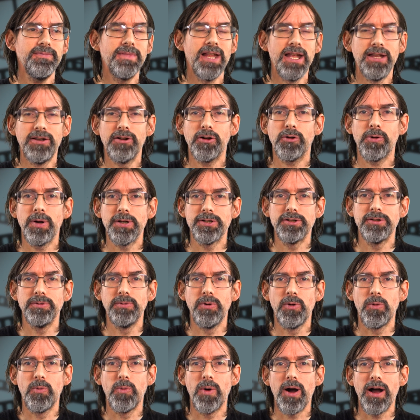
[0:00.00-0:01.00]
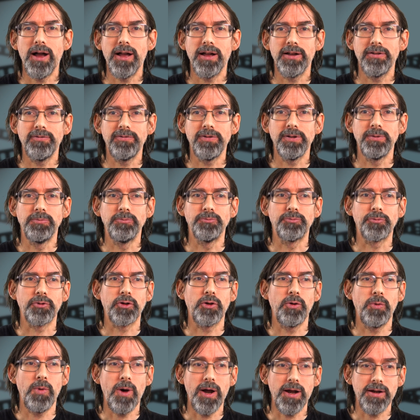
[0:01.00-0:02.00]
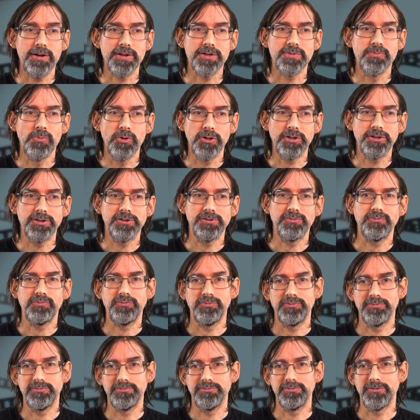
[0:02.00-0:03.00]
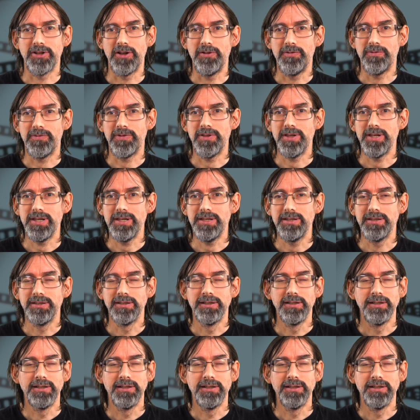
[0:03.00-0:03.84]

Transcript: you're not quite sure why I filmed quite as much of the